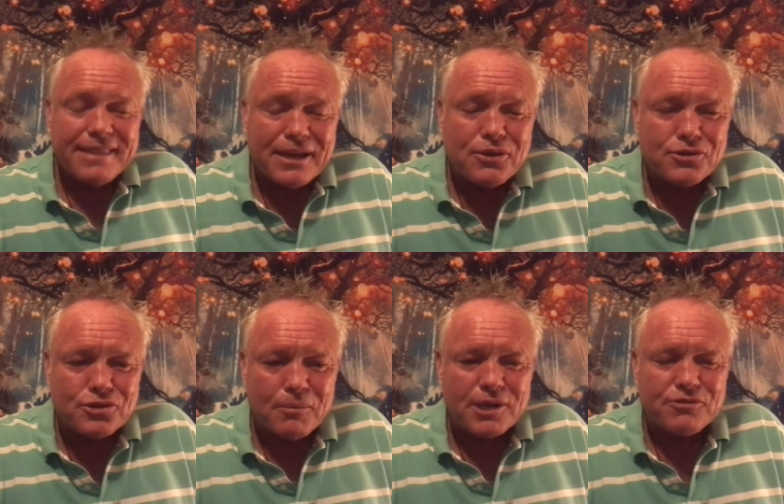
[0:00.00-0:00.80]
Thank you
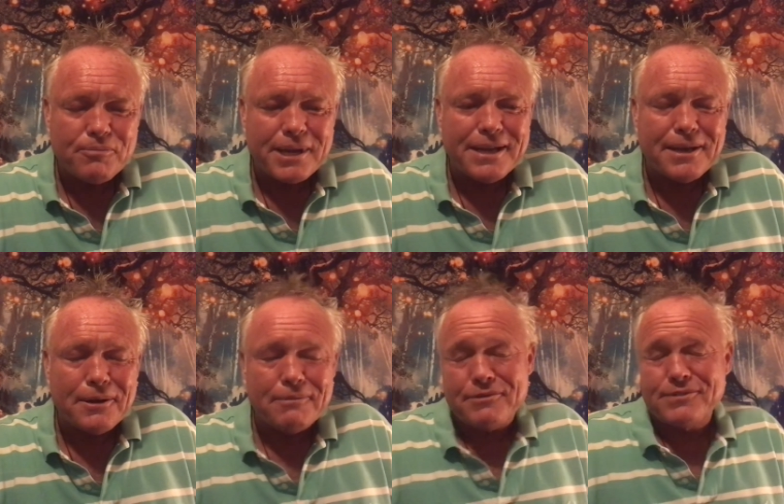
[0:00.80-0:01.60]
so much for being
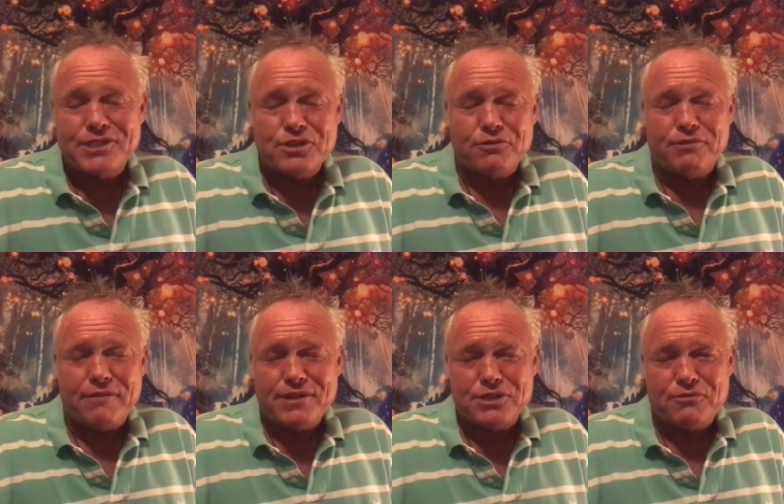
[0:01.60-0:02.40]
here. If it's your,
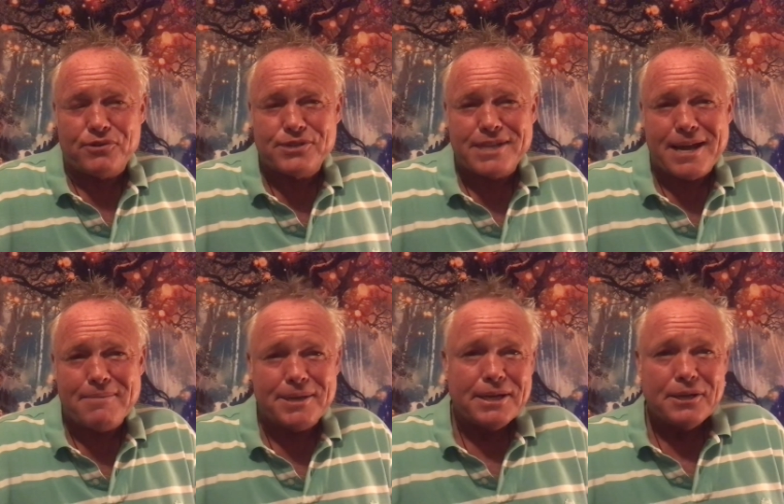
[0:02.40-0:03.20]
if it's your first
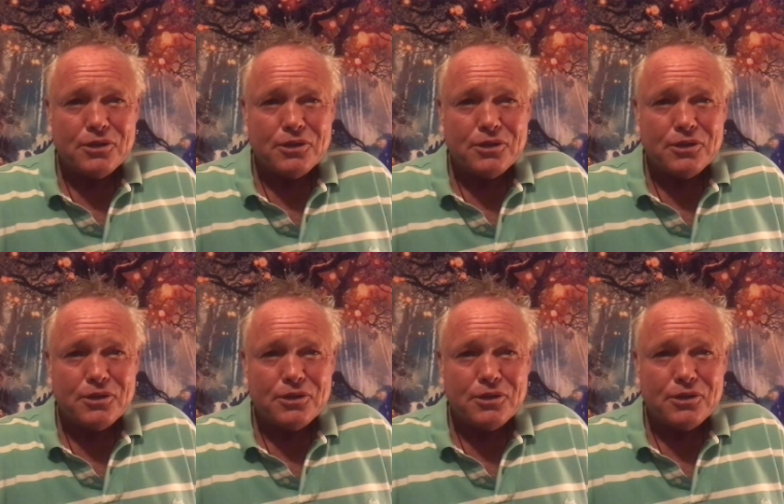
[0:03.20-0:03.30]
time,